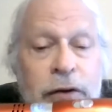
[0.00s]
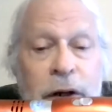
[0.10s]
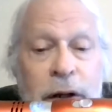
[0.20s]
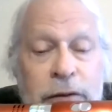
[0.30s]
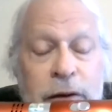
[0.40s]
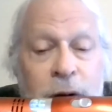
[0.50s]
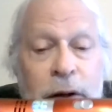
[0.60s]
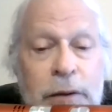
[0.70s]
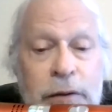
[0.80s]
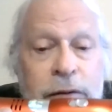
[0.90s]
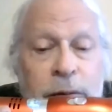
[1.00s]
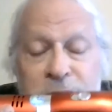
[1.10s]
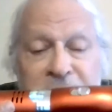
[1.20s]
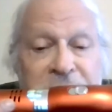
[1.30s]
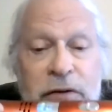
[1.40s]
treating, so I just
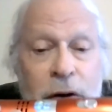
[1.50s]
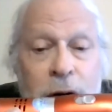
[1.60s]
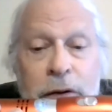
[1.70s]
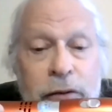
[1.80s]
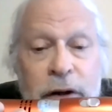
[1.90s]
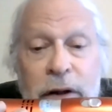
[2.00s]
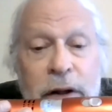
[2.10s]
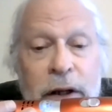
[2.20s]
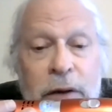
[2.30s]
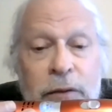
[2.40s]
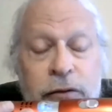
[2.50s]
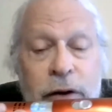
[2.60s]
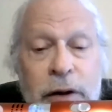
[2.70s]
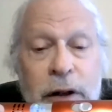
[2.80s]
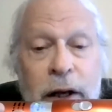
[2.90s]
just started treating it like I would
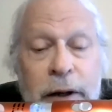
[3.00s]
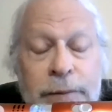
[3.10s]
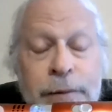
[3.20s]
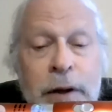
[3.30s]
treat a client.